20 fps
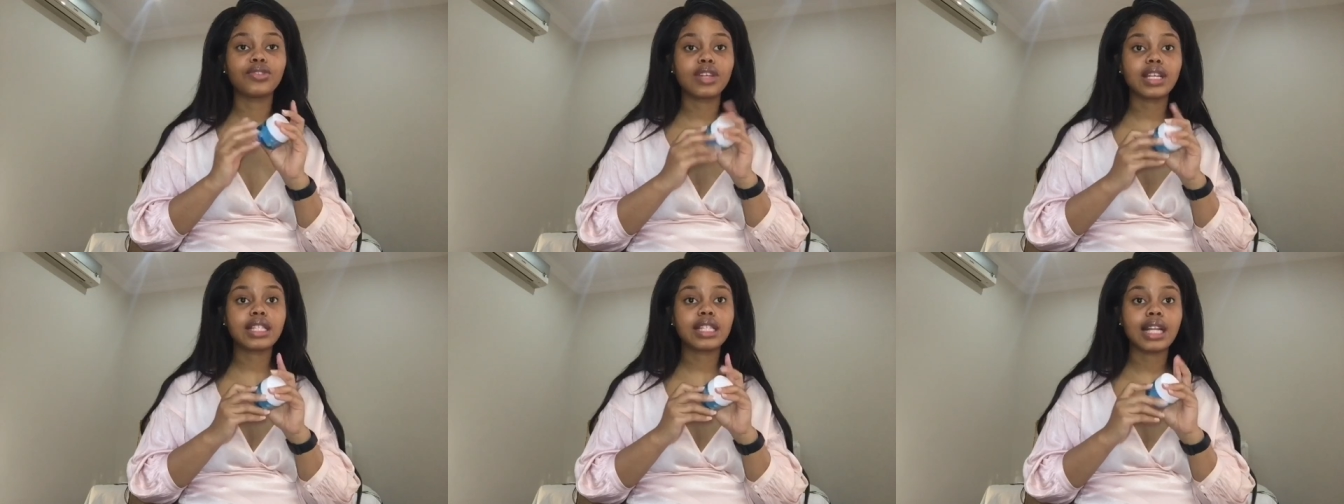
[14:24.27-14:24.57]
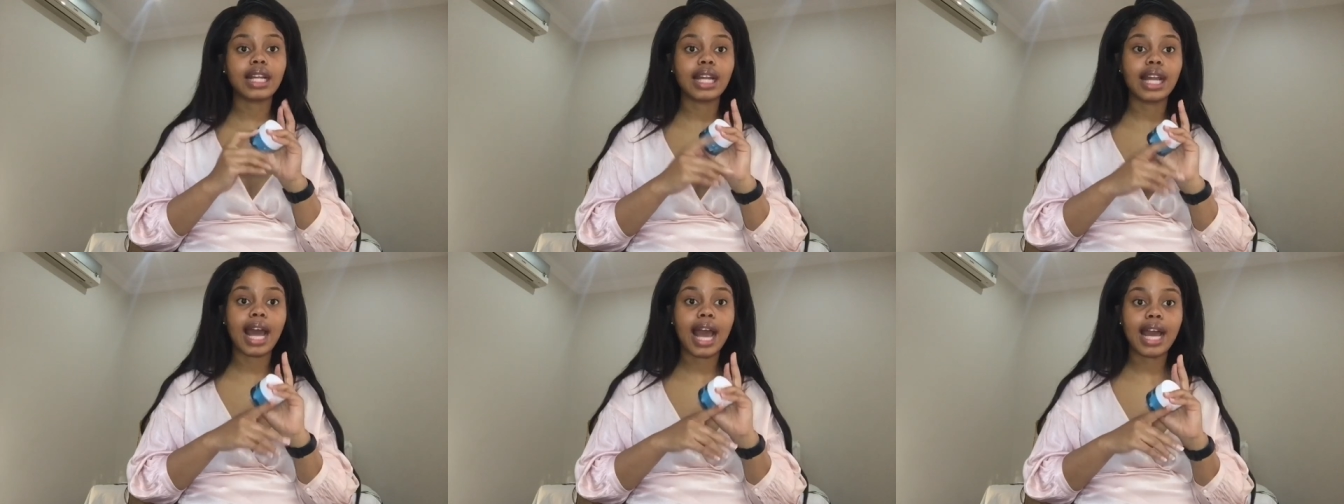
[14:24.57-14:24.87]
face
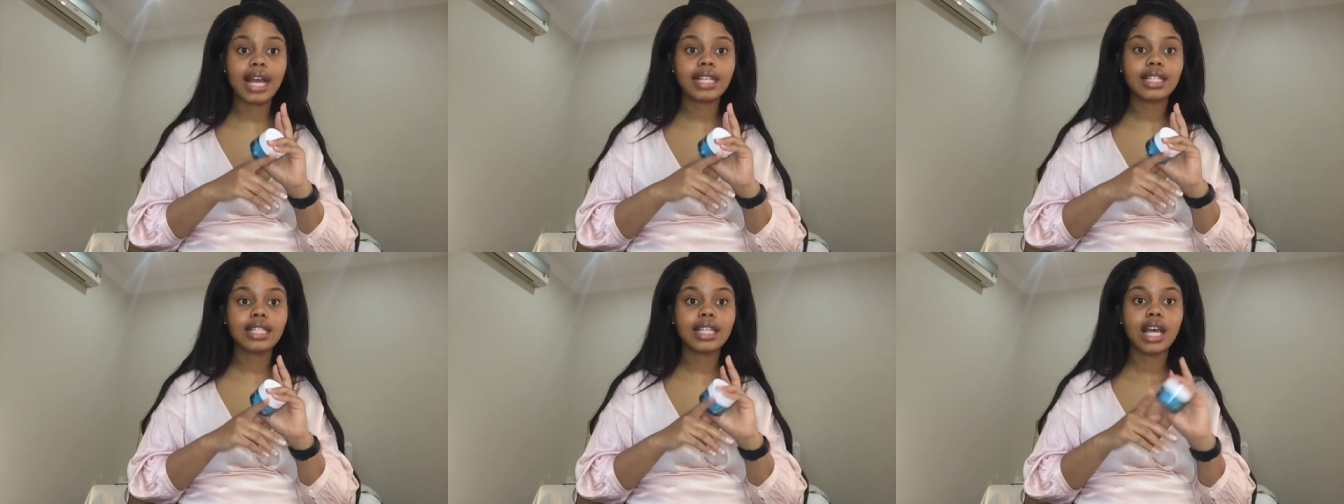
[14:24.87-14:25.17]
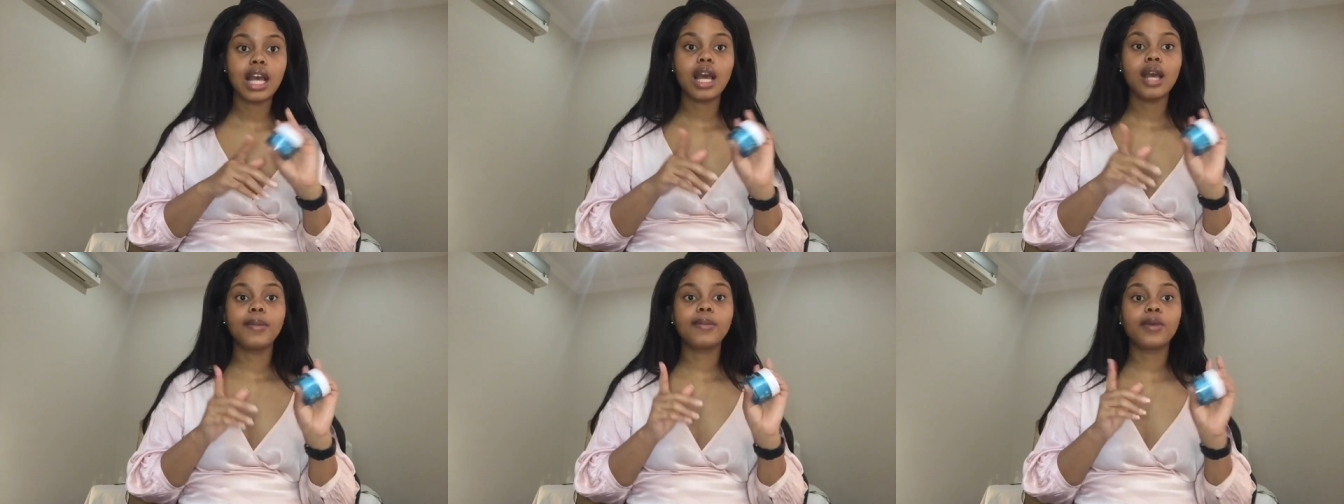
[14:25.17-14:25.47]
at night
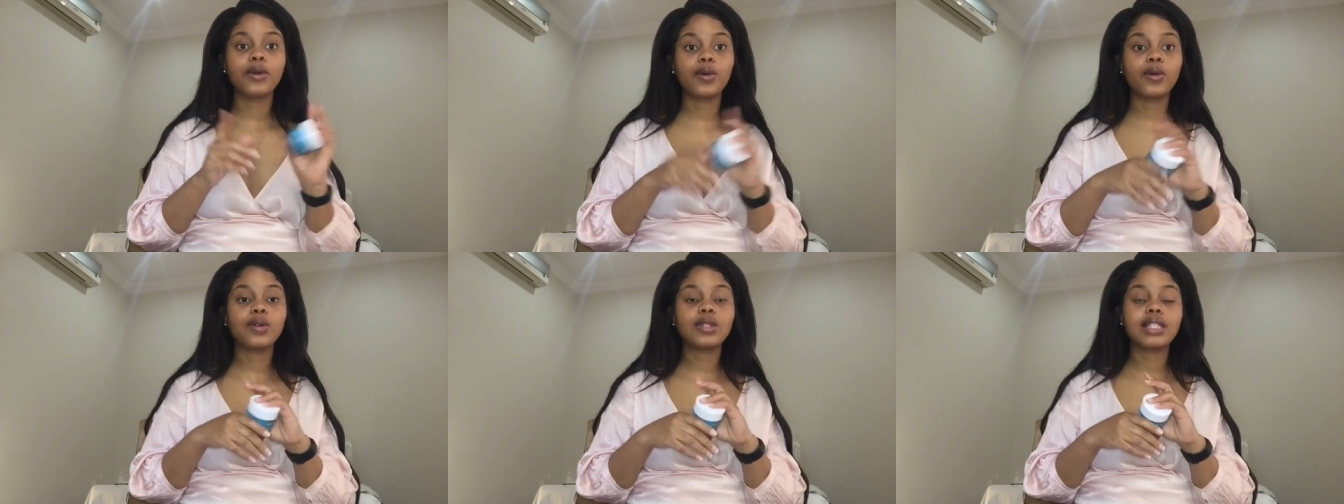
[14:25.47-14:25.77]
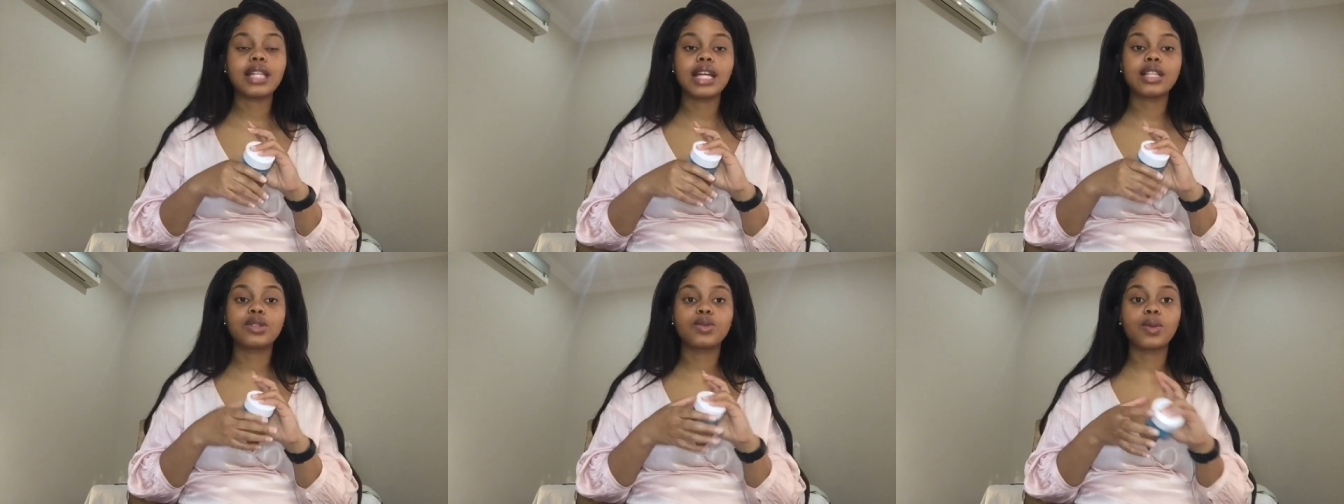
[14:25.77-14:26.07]
because
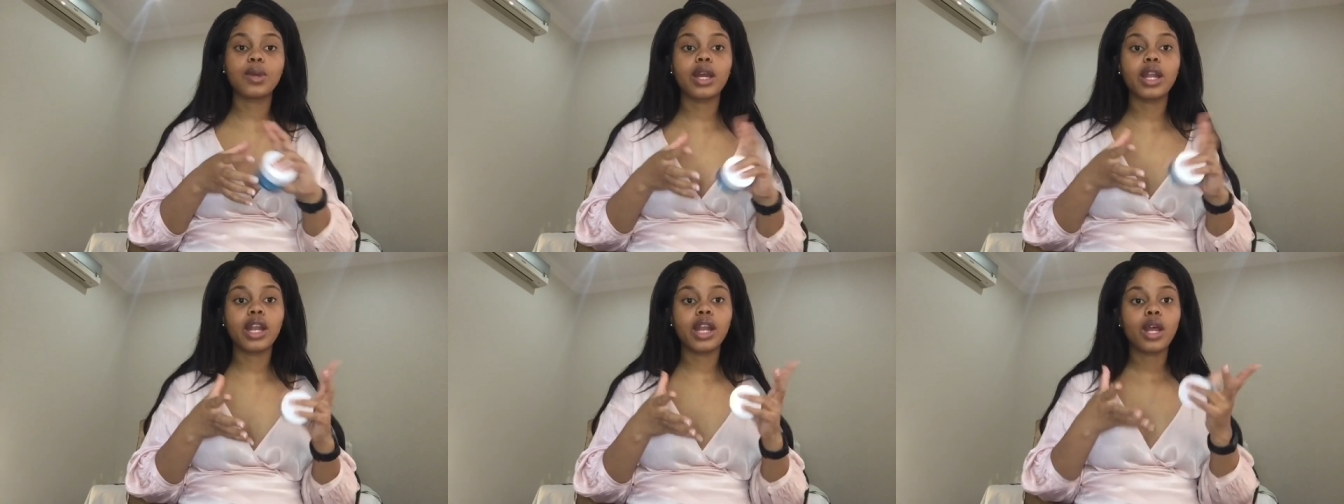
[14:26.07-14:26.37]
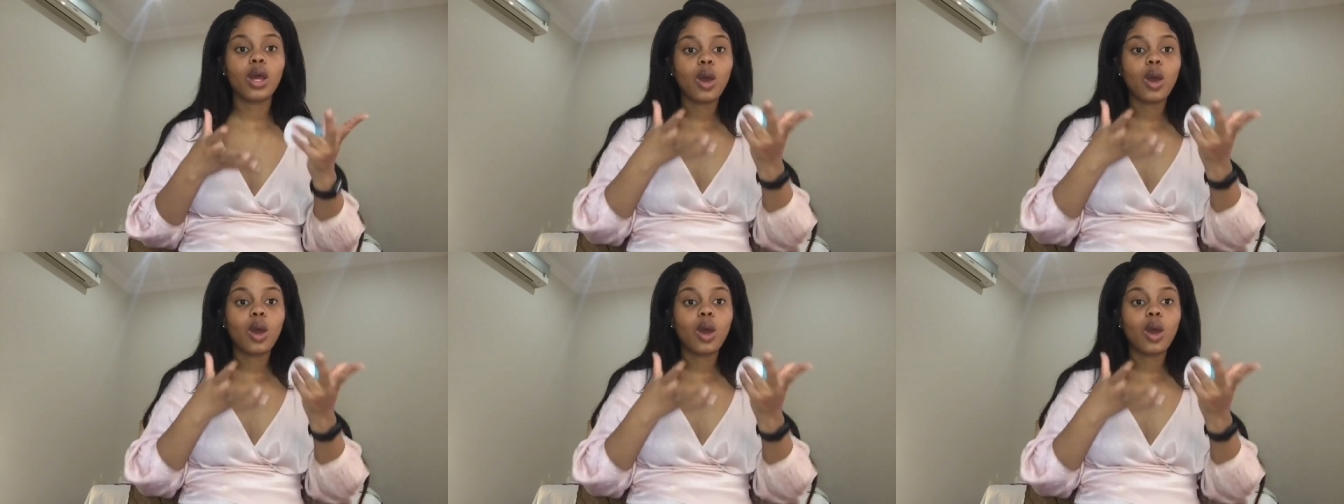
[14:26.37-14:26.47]
that's when